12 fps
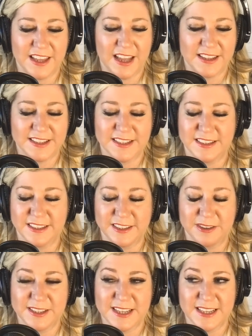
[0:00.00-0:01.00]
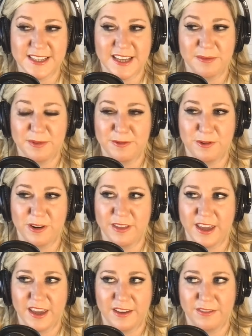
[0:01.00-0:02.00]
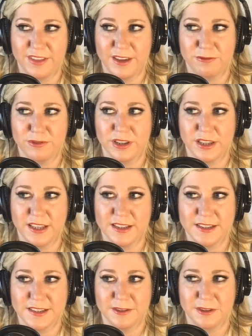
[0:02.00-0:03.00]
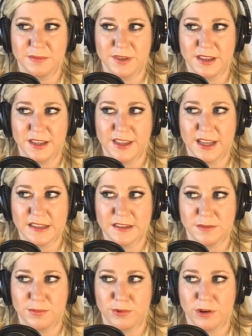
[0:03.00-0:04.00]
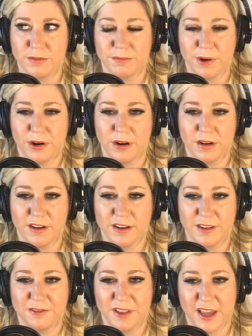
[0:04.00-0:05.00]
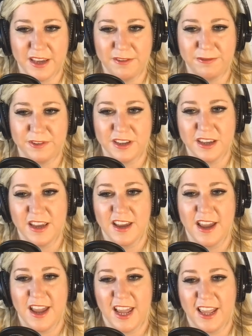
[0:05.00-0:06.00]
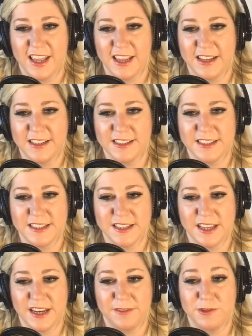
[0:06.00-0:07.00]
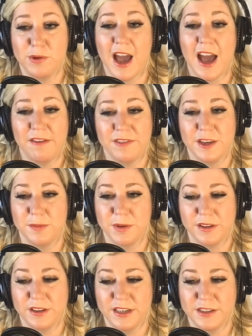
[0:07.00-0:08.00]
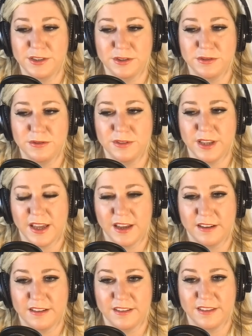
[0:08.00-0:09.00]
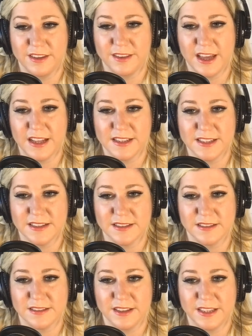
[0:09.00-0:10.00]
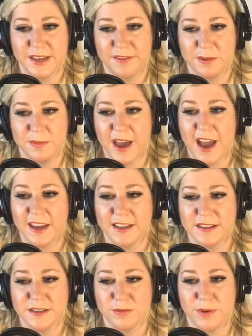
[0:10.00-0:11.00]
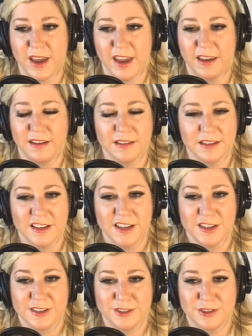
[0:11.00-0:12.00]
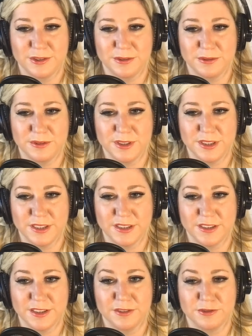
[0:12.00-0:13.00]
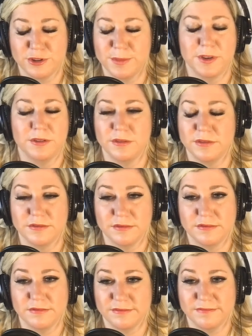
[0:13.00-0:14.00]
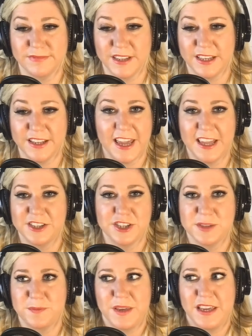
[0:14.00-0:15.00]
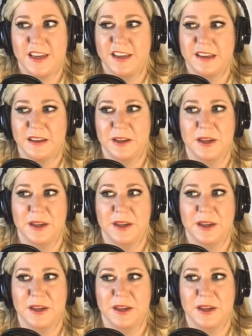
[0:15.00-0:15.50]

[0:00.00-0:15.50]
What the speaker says: that's, as I said before, they've really instilled in me that that's an important part of life. And that if you have the ability to, that's giving back is the way to contribute. And you can't just be,